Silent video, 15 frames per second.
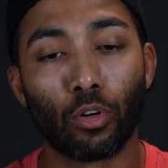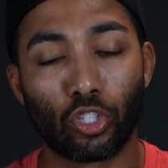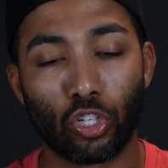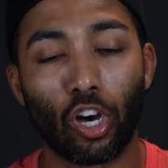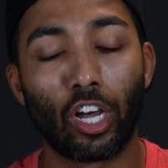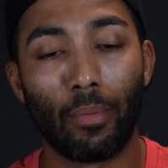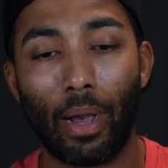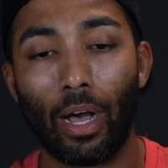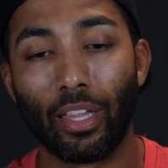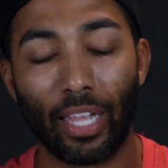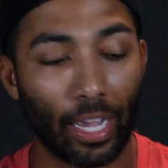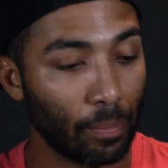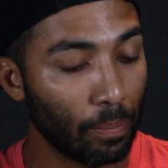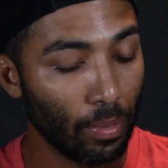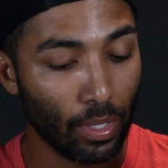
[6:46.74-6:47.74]
And we're talking
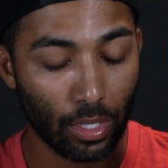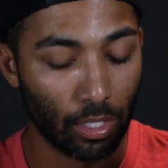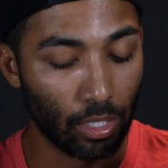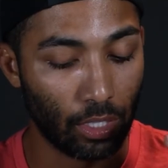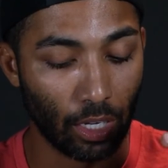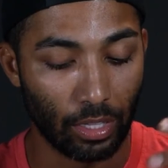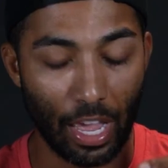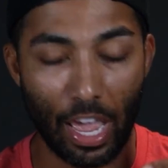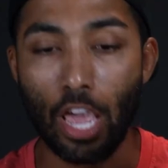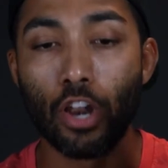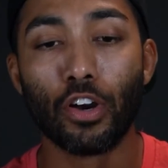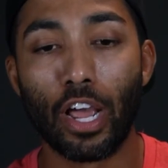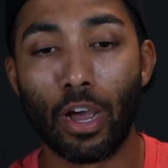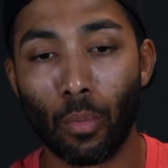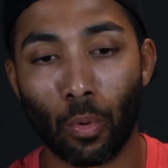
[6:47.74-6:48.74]
about like
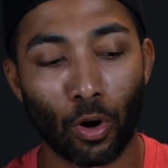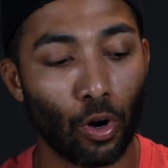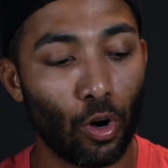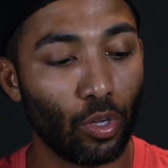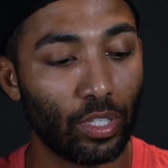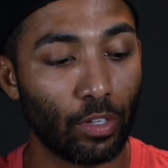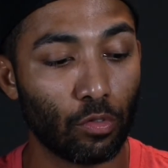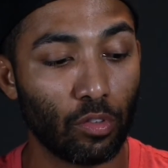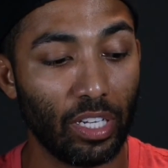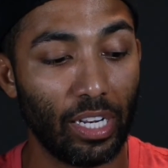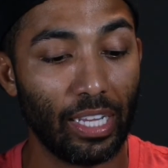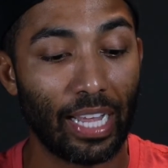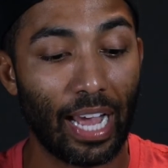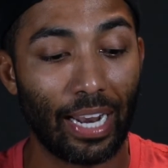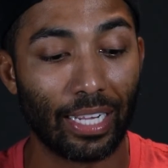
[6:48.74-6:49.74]
the internet world
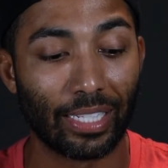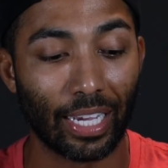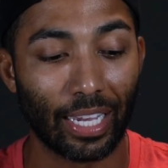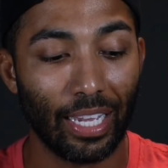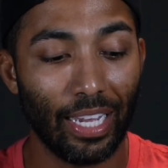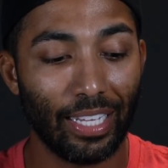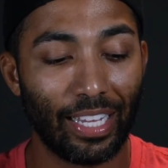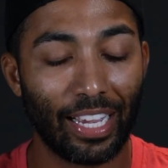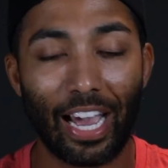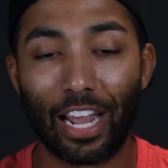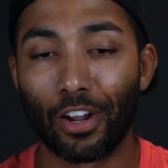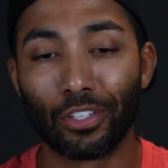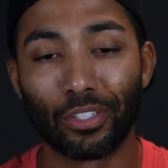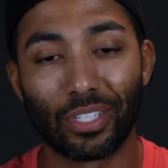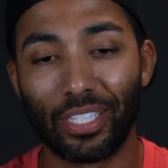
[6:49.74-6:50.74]
and reading that. It's like
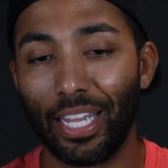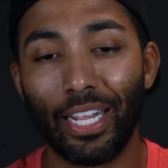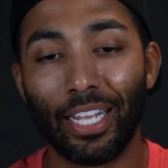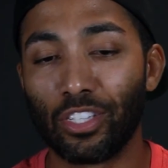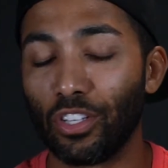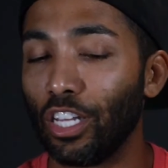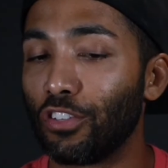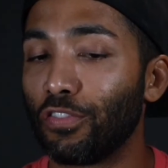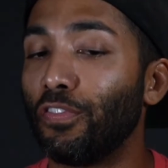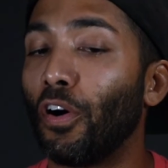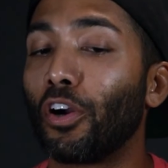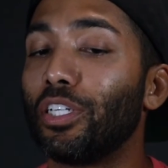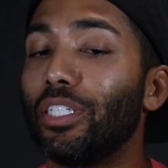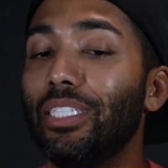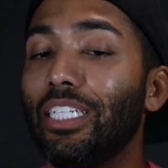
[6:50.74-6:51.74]
they got to understand
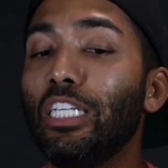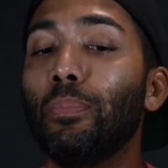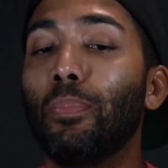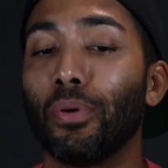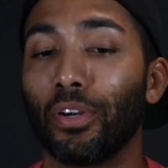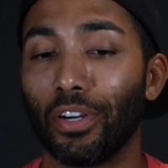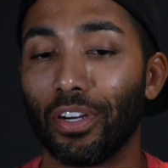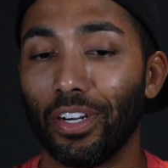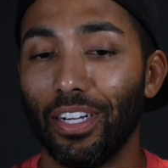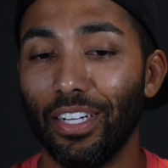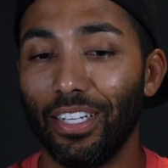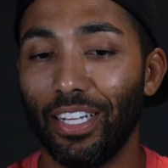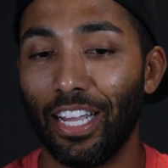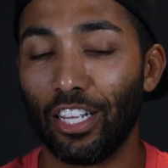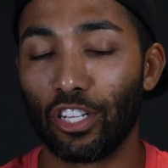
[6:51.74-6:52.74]
it's far deeper.